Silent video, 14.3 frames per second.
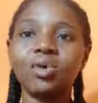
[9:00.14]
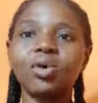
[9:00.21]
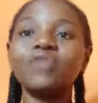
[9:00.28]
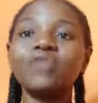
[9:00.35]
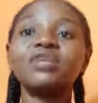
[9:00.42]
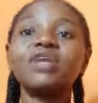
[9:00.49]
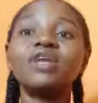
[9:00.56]

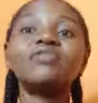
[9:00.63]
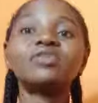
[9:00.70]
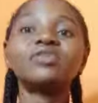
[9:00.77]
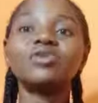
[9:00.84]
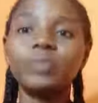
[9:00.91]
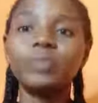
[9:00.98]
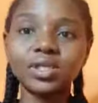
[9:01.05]
or even every
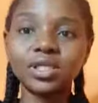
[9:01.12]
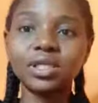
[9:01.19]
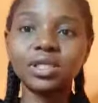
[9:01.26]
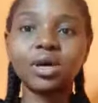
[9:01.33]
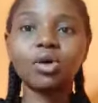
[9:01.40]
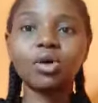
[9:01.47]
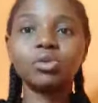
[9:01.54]
single
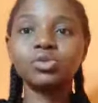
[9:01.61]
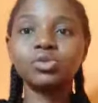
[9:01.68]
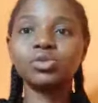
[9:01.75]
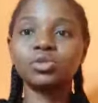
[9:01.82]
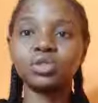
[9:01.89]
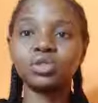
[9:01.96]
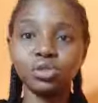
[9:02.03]
person that comes
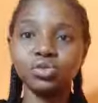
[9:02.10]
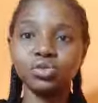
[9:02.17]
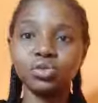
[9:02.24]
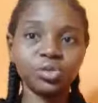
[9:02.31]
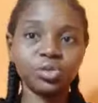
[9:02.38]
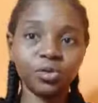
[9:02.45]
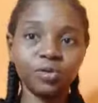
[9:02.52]
to see
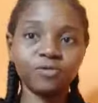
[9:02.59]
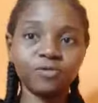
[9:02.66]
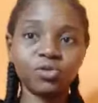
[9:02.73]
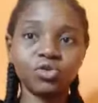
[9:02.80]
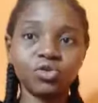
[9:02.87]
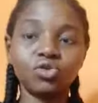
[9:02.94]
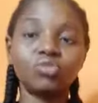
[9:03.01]
you in your
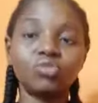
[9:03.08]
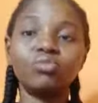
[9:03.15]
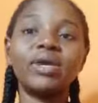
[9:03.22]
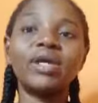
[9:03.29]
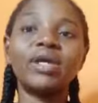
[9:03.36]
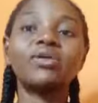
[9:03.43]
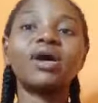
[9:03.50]
office. You
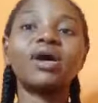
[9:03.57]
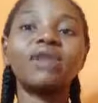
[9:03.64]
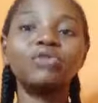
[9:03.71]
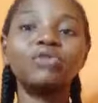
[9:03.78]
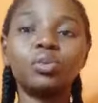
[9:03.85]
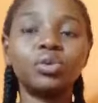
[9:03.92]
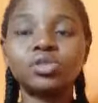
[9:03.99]
might not have the